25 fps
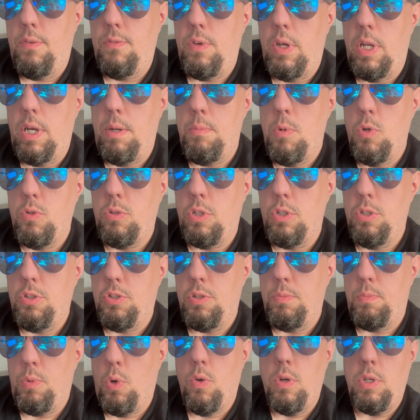an emotional
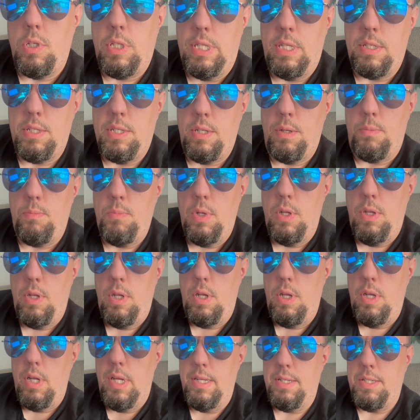support system,
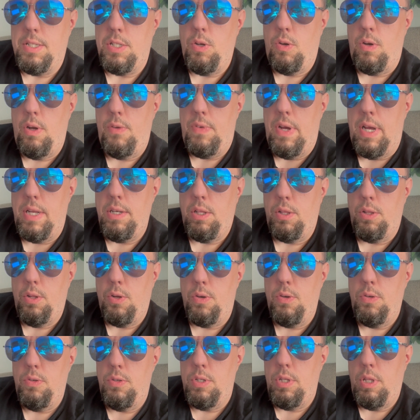and so I've had to
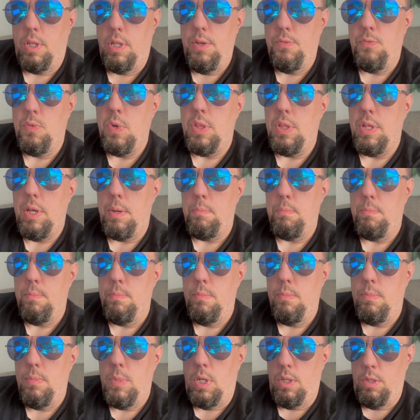learn to live with them
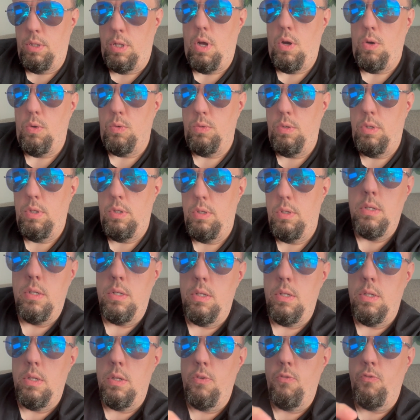alone.
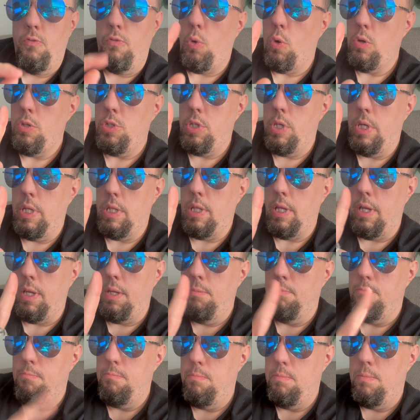
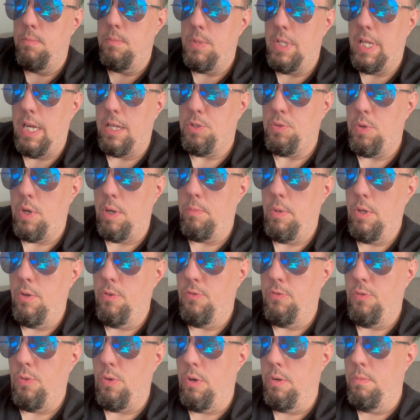Fortunately, that's what I'm here
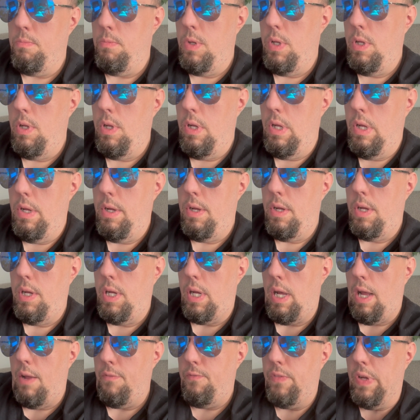for.
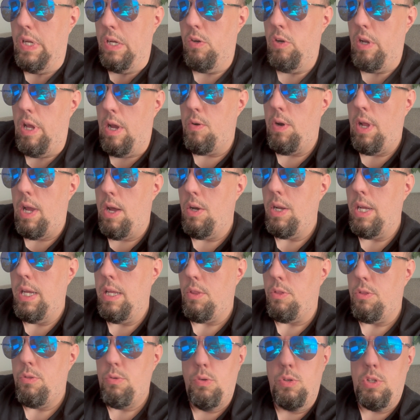I figured out how to
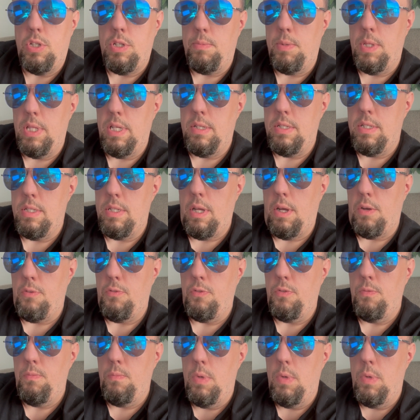get through some of this stuff,